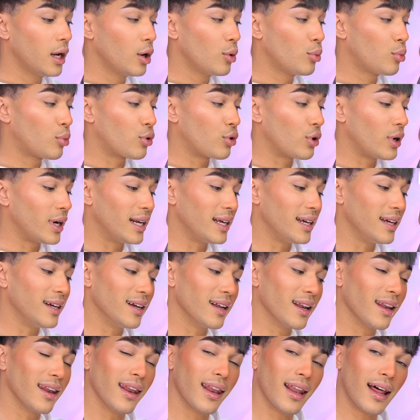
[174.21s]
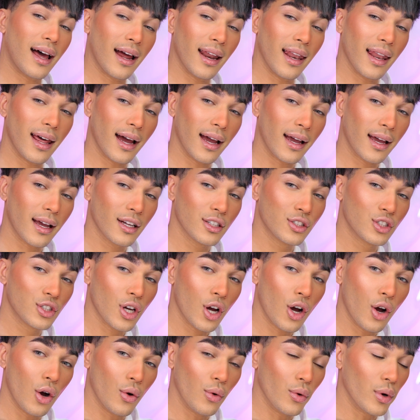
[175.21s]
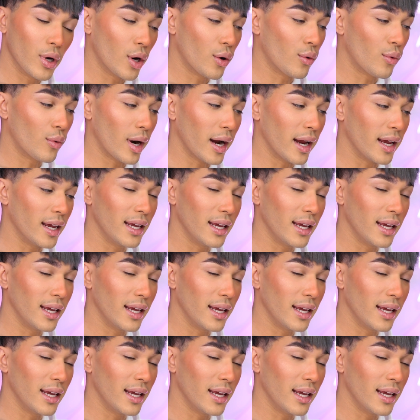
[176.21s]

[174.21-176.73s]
pretty lilac tone right